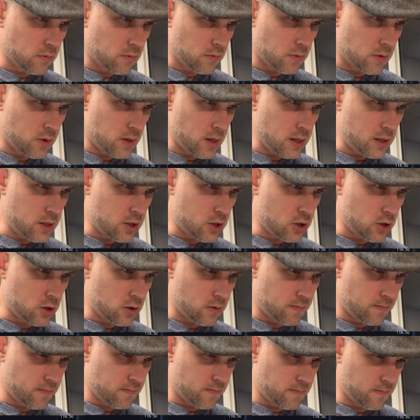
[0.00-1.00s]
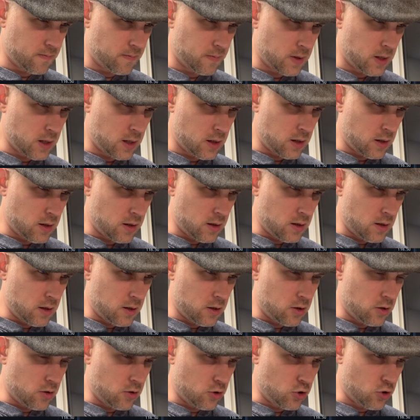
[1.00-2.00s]
this
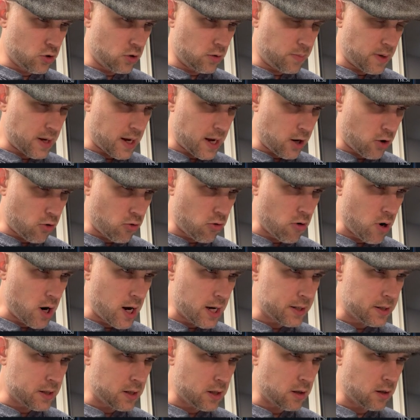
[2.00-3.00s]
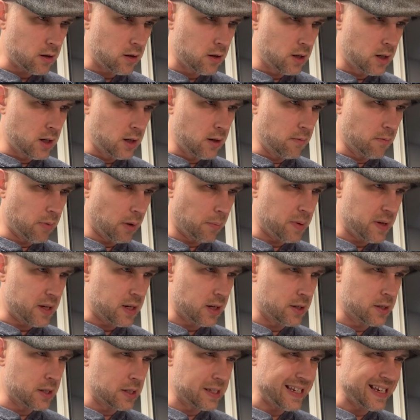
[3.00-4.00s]
could be a crossing, but
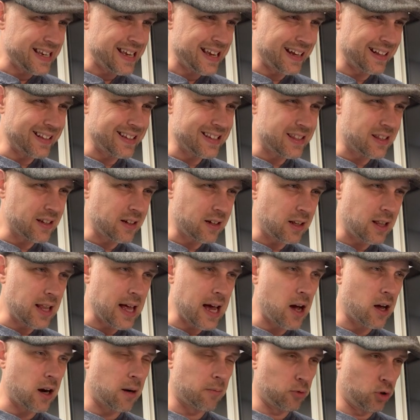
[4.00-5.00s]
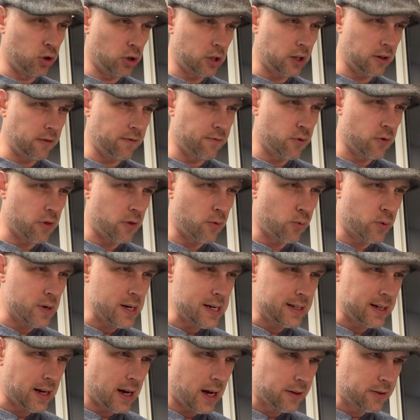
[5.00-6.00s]
because it's against the cloud, I'm looking for the
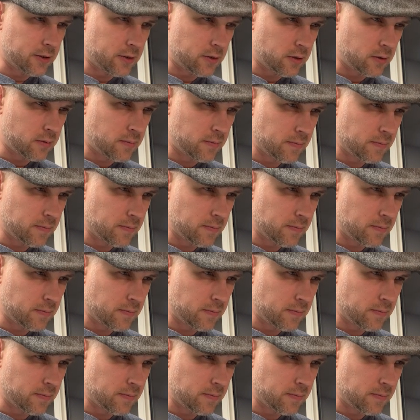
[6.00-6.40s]
retest.